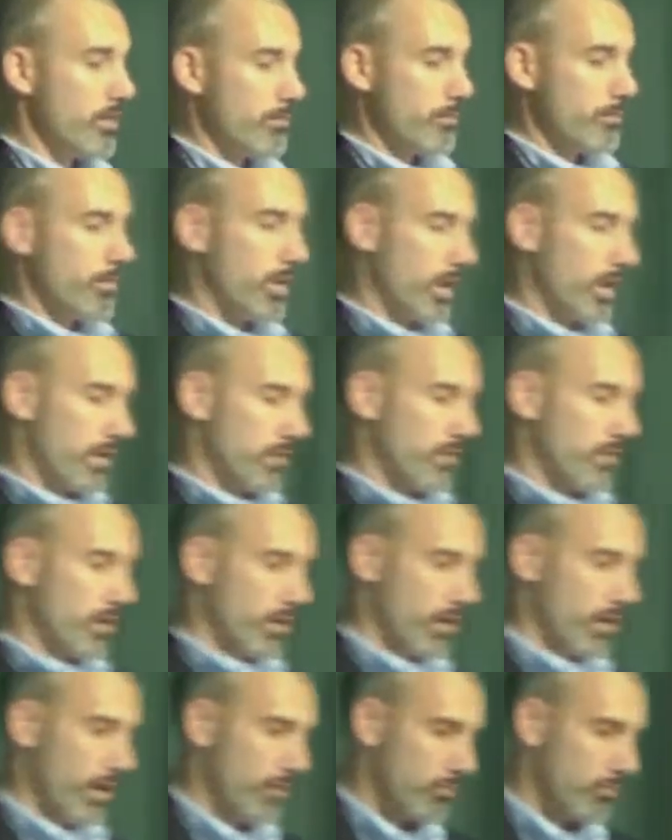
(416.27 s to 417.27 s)
but I, you
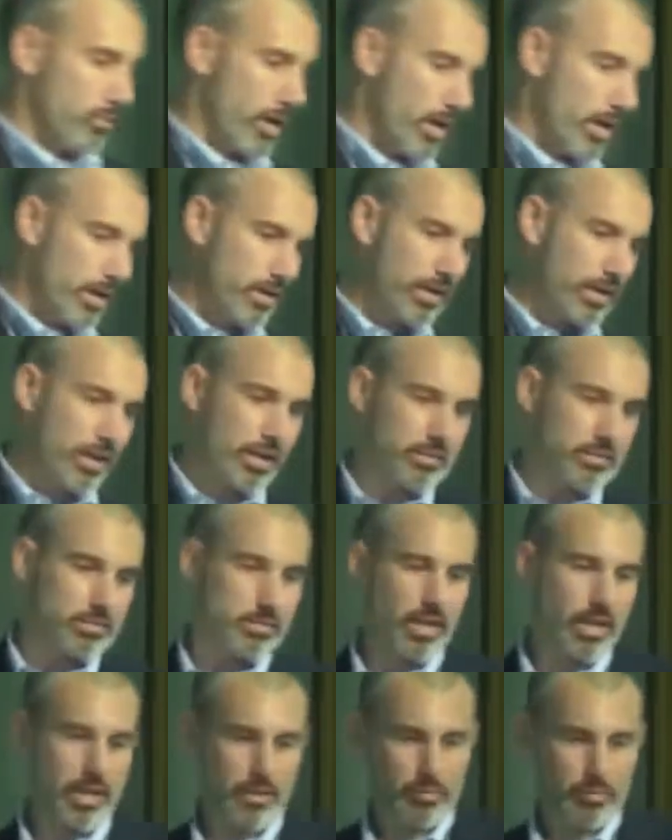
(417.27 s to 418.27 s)
know, I've read it and I,
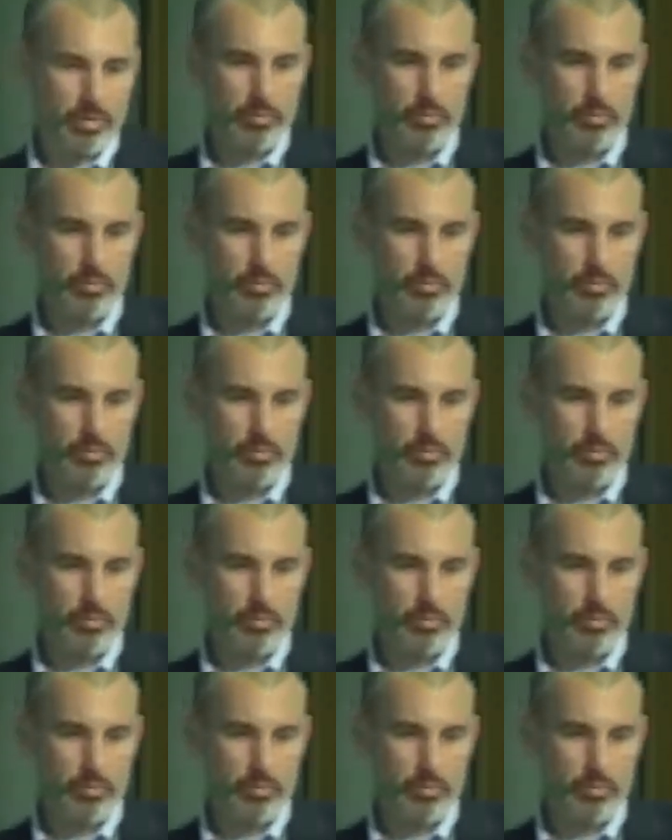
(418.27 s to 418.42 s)
I agree